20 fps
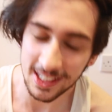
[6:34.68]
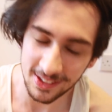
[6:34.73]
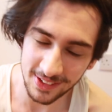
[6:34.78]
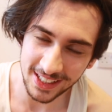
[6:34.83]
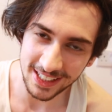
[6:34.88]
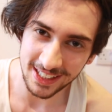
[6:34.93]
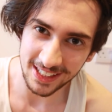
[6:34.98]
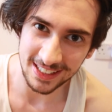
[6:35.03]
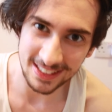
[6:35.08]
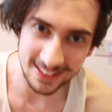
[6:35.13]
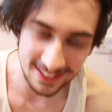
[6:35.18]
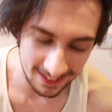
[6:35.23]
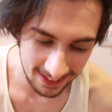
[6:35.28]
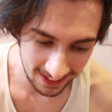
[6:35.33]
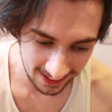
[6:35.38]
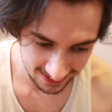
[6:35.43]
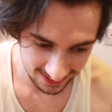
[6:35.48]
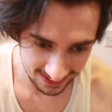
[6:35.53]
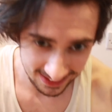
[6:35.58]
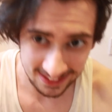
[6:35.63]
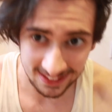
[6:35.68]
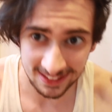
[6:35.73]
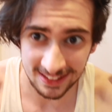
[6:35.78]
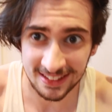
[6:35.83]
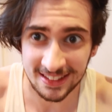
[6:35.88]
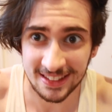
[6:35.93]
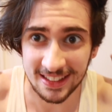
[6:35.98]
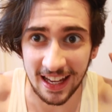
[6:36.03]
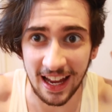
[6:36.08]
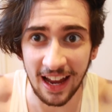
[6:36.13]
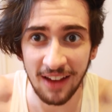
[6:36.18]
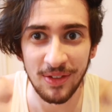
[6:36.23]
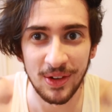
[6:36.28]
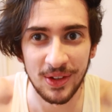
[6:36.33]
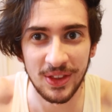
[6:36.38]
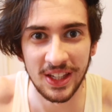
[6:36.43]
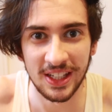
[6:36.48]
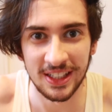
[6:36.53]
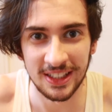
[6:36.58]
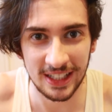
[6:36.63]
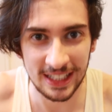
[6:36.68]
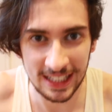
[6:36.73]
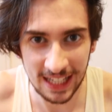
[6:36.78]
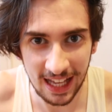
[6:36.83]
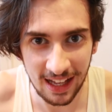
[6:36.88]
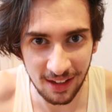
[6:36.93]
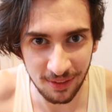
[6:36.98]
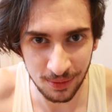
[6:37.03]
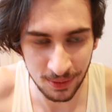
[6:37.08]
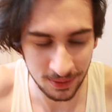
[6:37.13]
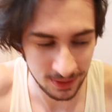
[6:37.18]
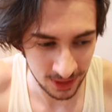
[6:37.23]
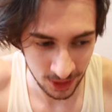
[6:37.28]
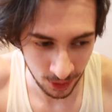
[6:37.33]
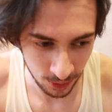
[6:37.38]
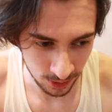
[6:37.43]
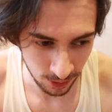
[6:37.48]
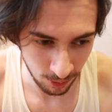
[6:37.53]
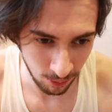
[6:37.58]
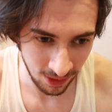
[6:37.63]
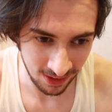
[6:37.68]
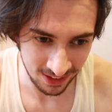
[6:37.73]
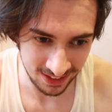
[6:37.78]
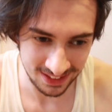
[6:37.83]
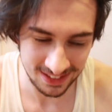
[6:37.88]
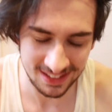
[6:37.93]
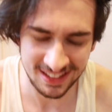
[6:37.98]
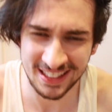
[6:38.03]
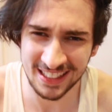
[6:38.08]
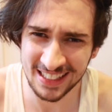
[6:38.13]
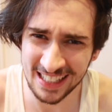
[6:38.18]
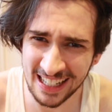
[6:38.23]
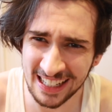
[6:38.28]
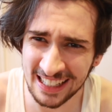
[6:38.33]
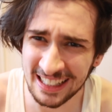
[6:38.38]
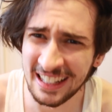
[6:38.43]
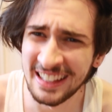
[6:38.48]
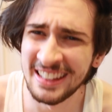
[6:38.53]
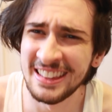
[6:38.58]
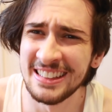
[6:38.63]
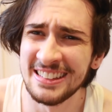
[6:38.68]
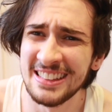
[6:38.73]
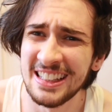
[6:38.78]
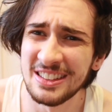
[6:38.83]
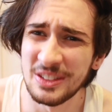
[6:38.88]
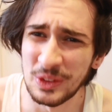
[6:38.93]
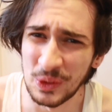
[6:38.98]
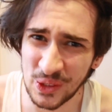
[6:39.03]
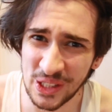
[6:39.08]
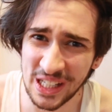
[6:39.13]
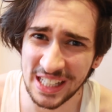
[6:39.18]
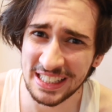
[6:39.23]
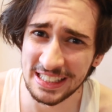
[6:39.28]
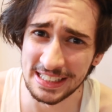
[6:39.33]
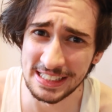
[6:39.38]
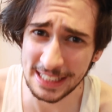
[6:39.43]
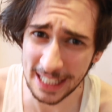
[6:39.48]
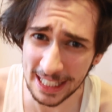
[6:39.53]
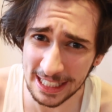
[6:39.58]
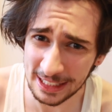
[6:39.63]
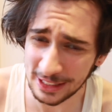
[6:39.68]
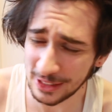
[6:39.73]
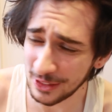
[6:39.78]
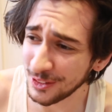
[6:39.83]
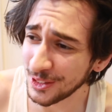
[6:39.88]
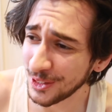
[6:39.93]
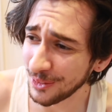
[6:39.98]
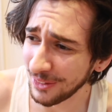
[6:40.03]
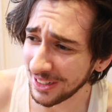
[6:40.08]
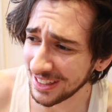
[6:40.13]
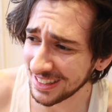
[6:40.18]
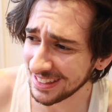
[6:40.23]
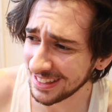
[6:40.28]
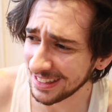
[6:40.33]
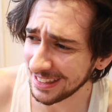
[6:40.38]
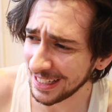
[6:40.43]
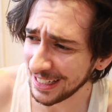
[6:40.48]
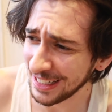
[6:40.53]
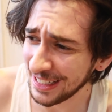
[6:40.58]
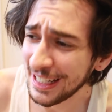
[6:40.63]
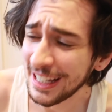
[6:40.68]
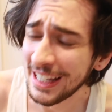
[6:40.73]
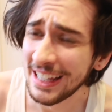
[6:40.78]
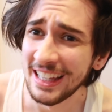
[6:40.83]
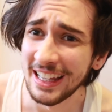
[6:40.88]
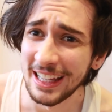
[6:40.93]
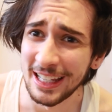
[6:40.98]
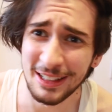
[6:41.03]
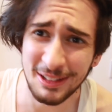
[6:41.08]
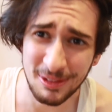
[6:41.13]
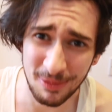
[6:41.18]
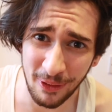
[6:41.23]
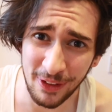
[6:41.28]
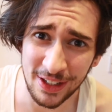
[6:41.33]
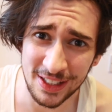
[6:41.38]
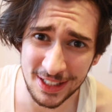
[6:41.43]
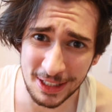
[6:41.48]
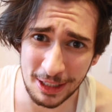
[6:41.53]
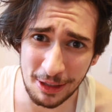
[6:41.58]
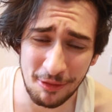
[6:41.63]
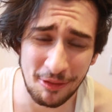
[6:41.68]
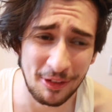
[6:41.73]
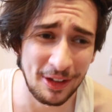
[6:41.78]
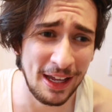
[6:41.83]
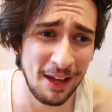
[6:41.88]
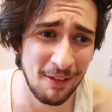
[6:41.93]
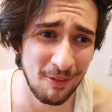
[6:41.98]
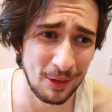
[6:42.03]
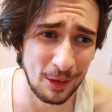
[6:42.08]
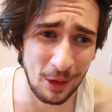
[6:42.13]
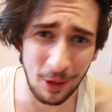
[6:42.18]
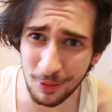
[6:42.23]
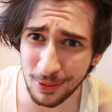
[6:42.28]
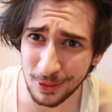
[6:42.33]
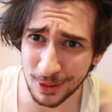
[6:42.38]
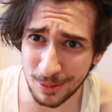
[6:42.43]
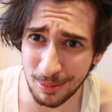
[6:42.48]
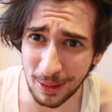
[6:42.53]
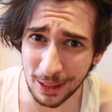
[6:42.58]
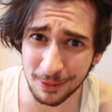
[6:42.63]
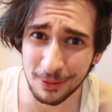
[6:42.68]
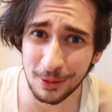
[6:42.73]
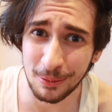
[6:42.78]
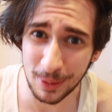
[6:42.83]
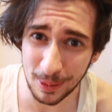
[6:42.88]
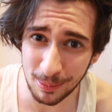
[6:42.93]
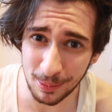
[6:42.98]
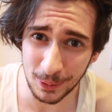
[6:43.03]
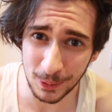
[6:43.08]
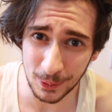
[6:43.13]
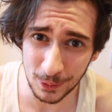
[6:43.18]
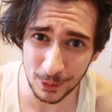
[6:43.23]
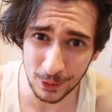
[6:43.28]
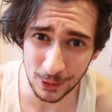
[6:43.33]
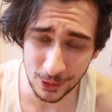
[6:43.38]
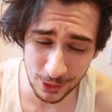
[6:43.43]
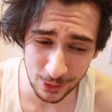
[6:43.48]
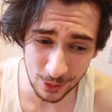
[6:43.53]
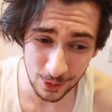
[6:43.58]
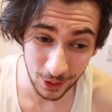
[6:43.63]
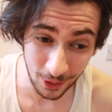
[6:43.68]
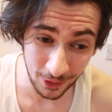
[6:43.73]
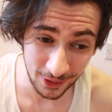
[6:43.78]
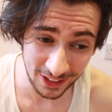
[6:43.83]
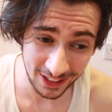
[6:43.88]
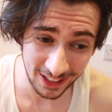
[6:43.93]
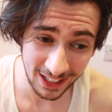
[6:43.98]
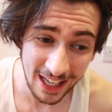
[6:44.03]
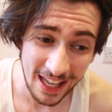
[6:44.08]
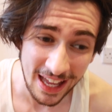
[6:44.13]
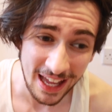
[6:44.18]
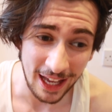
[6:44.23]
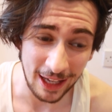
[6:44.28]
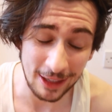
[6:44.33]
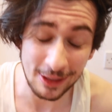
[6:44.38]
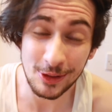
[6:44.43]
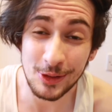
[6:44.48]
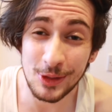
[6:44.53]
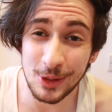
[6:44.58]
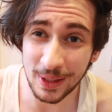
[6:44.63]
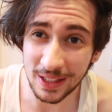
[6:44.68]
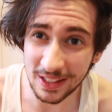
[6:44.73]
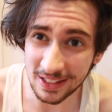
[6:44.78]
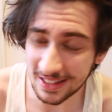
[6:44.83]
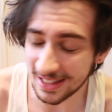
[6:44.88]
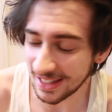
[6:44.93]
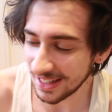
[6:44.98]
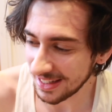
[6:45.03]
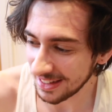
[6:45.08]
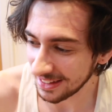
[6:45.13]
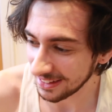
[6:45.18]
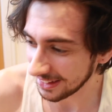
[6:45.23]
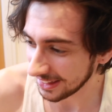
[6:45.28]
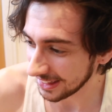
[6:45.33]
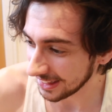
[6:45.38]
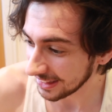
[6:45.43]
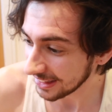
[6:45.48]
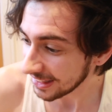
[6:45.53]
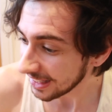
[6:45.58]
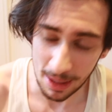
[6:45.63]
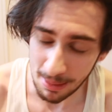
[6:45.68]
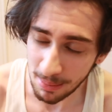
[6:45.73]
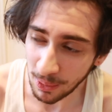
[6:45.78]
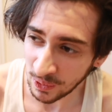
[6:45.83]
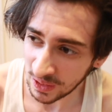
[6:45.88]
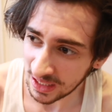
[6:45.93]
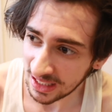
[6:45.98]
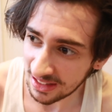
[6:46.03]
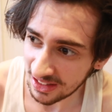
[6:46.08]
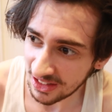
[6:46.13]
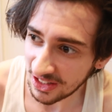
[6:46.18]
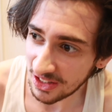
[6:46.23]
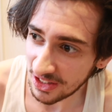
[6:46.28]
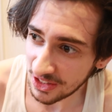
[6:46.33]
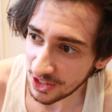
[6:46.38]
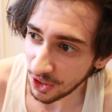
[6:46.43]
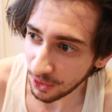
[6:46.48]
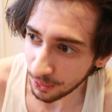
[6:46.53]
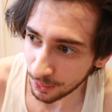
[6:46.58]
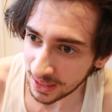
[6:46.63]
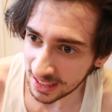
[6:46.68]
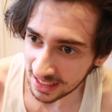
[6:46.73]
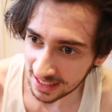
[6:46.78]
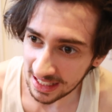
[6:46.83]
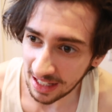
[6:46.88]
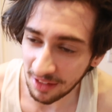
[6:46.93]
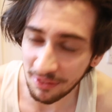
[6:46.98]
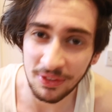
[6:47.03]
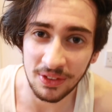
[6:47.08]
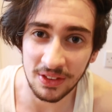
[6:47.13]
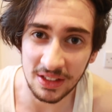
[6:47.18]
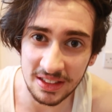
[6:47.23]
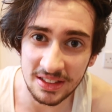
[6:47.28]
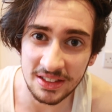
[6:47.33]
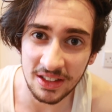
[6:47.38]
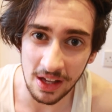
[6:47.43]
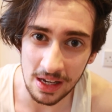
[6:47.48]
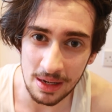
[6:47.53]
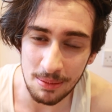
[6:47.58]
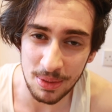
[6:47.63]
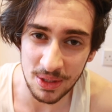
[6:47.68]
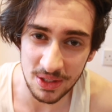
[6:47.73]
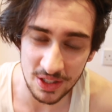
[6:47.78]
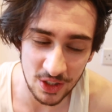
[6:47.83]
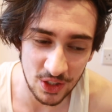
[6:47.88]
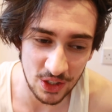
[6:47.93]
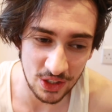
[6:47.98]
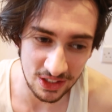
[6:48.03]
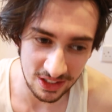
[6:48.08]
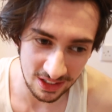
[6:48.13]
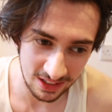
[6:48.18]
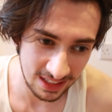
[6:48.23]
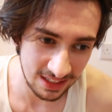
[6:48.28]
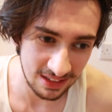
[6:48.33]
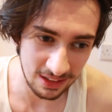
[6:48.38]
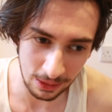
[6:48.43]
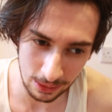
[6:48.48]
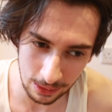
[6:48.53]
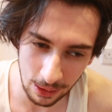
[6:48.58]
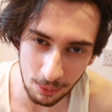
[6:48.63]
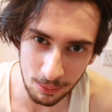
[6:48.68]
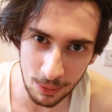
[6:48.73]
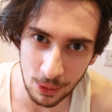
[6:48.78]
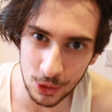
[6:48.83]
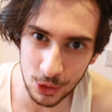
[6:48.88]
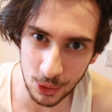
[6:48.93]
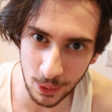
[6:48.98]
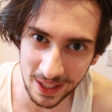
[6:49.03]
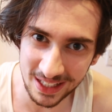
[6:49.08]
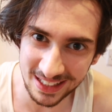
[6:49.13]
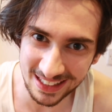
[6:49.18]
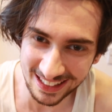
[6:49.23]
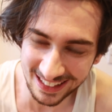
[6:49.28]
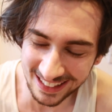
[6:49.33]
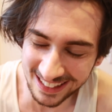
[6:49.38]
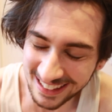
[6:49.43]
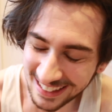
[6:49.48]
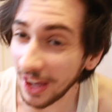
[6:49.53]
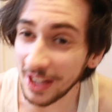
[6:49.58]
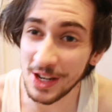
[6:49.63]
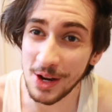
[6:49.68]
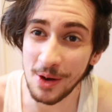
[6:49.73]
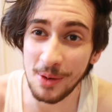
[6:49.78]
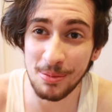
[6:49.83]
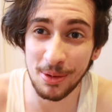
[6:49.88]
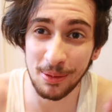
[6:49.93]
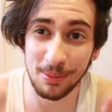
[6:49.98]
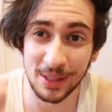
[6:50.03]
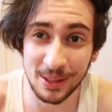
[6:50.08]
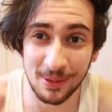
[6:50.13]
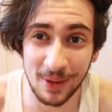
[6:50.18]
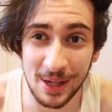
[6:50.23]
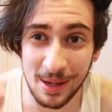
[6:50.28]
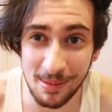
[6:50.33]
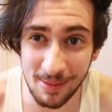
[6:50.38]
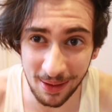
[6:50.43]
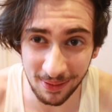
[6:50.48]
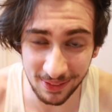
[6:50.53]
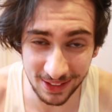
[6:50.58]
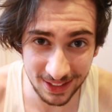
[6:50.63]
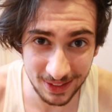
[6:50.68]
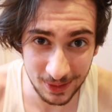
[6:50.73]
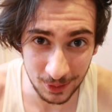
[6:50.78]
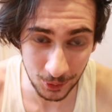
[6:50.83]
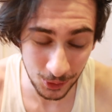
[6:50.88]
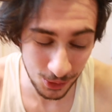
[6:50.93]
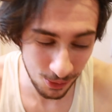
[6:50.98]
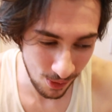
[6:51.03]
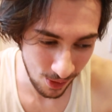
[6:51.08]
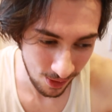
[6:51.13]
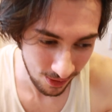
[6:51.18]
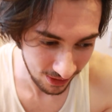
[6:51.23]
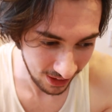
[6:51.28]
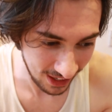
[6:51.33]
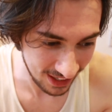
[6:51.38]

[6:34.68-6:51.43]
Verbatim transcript: Anyway guys, that is everything I have yoga-wise today. I think that's all I can take yoga-wise today. It's very tough. I have a lot of respect for people who can do yoga and who do it consistently. My body is just not ready yet for these kind of positions. It needs a lot more training. I know I probably went about this all wrong.